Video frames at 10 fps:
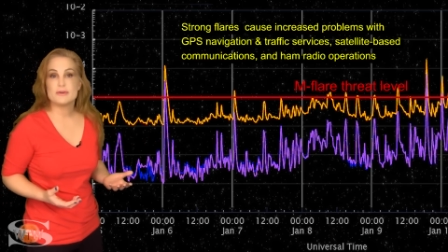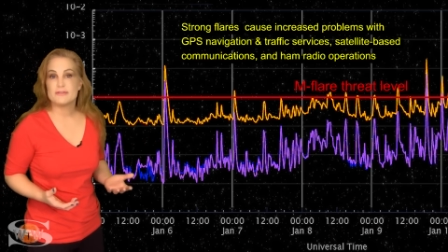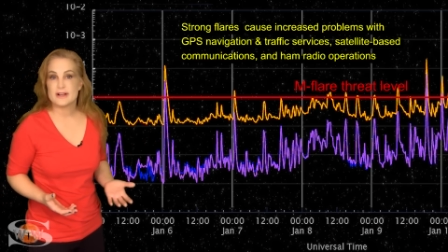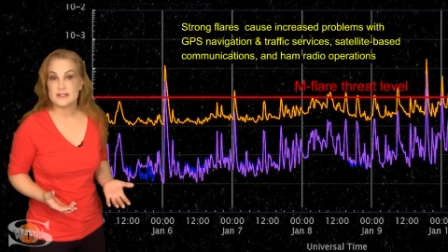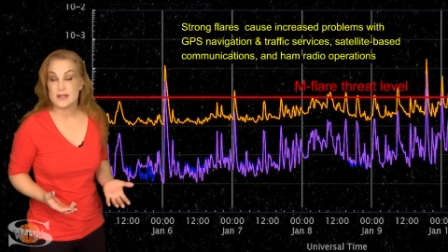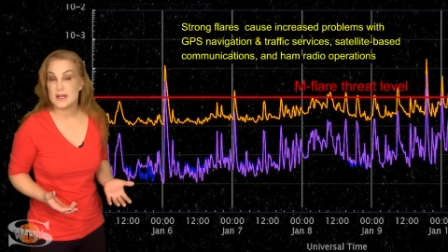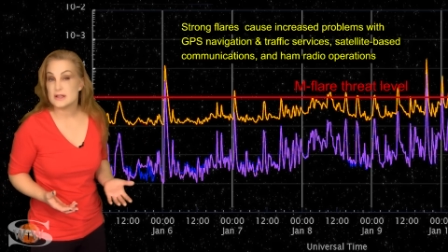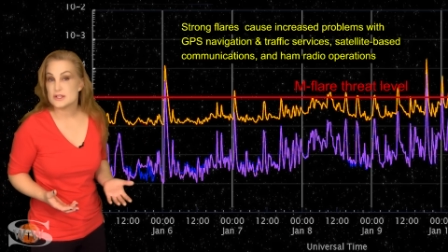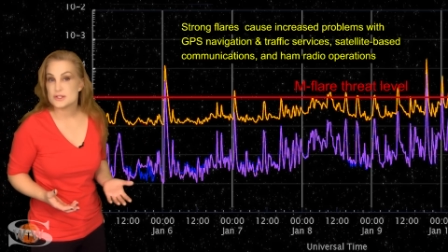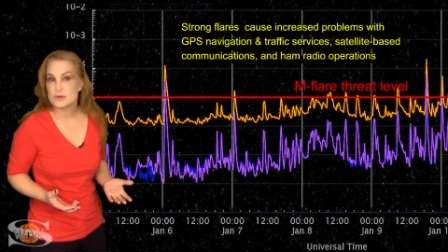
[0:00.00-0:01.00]
reflected
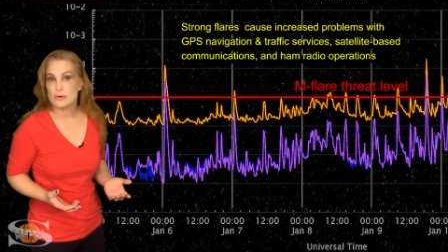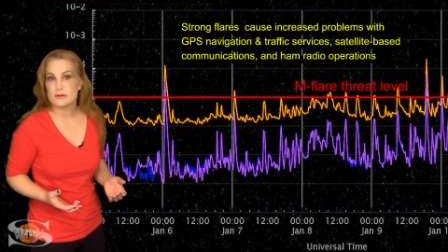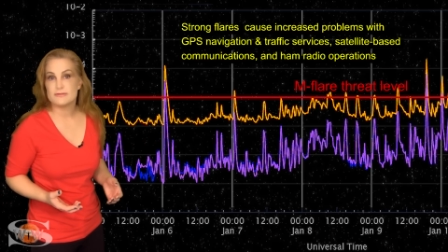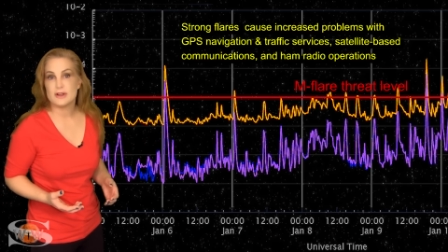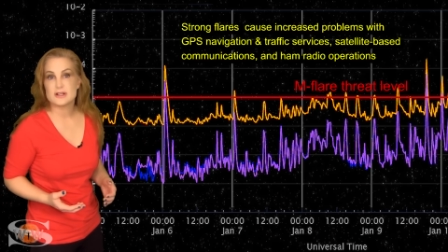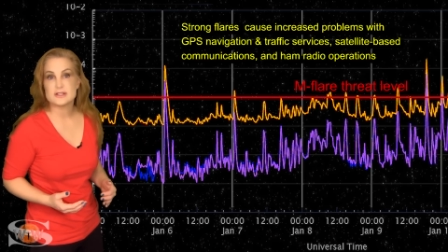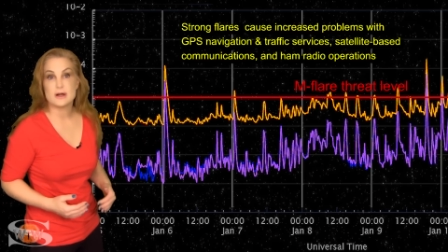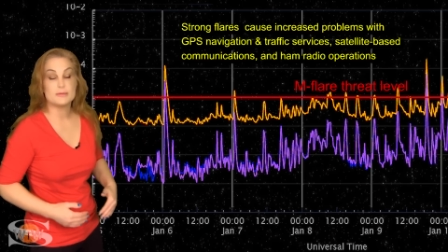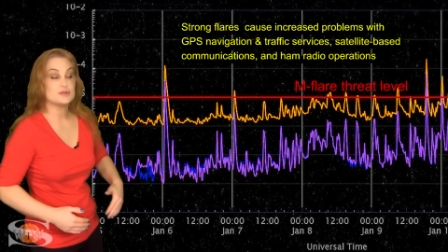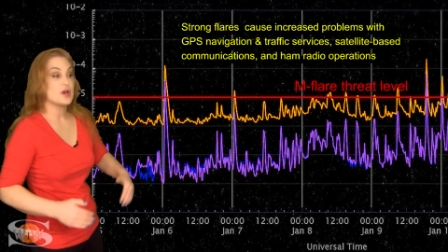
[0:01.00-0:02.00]
in the solar flux
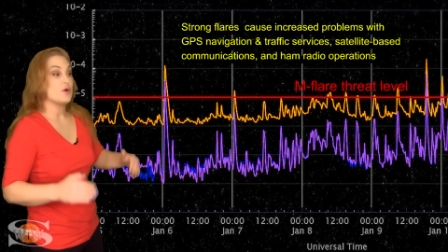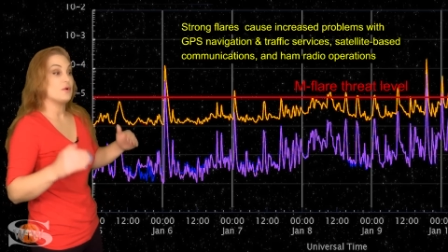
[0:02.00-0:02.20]
numbers.